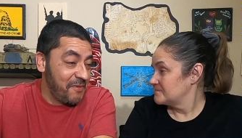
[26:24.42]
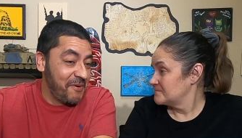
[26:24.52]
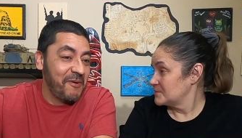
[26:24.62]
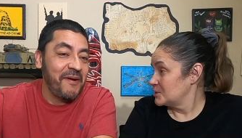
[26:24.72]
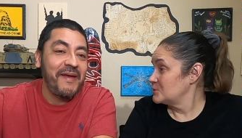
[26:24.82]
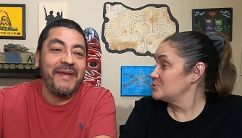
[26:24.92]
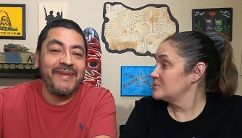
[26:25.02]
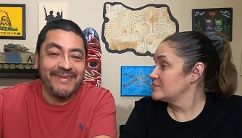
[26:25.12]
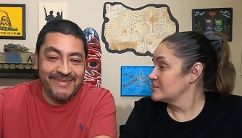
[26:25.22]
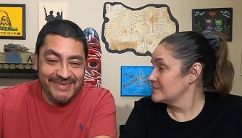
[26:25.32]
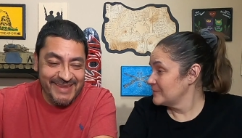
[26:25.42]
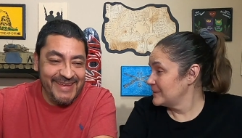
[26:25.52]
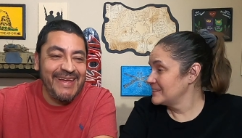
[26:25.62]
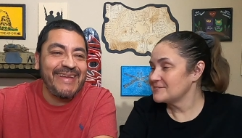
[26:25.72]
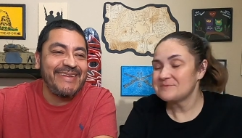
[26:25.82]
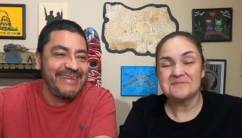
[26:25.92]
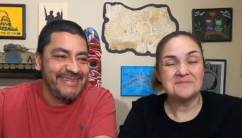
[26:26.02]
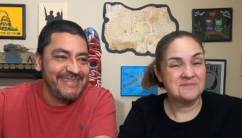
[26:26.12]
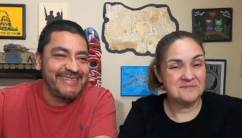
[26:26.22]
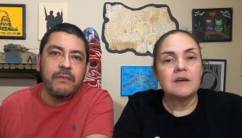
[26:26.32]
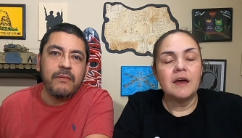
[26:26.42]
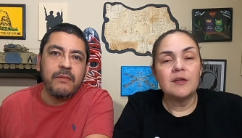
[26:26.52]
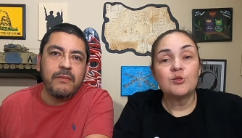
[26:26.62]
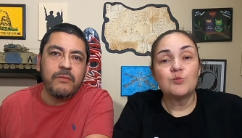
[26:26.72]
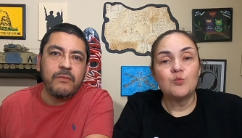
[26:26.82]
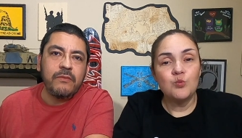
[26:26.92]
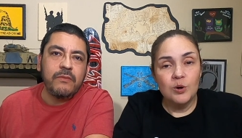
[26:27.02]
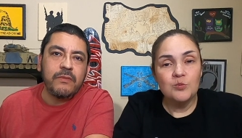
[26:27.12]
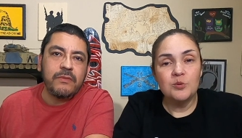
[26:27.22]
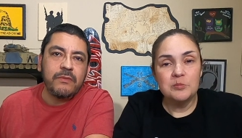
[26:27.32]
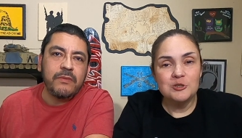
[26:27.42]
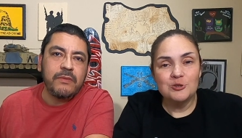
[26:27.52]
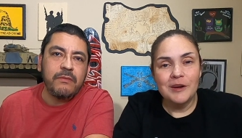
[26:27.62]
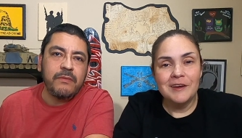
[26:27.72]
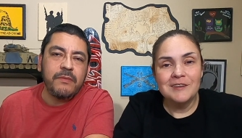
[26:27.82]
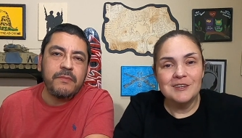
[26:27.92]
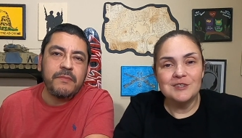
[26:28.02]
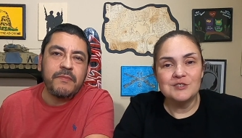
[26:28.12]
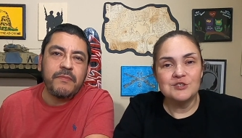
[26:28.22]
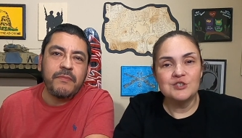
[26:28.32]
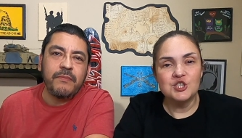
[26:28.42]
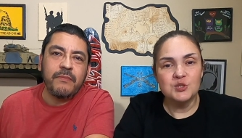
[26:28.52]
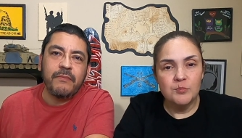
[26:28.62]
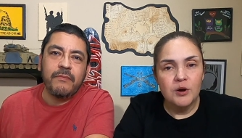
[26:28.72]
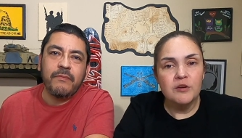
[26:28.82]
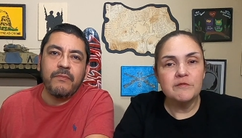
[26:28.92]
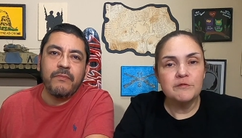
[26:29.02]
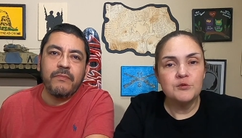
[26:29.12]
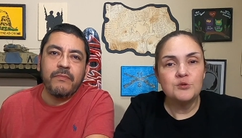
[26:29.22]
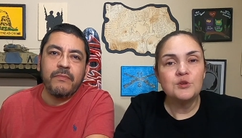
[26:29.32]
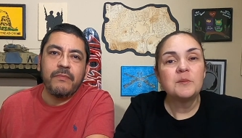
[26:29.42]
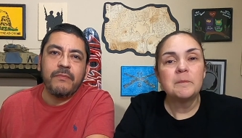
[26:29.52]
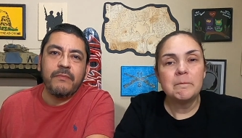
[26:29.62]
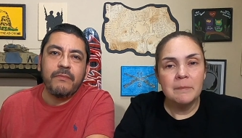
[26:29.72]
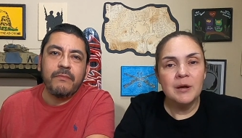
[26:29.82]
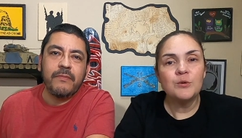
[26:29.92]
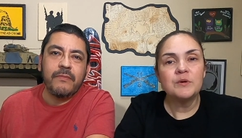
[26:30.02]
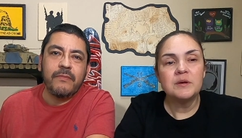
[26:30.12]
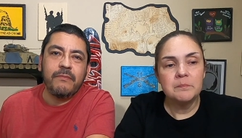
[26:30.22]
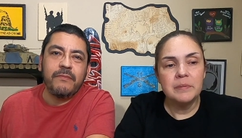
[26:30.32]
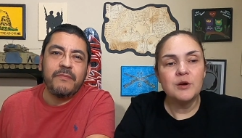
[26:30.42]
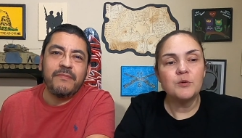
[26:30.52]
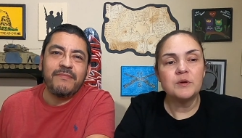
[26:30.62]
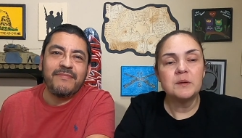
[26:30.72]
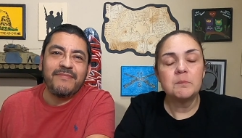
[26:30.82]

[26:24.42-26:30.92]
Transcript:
Speaker 1: All right. Interesting, right? Yeah, it is. And what we'll be trying is the Smartfood Mary Berry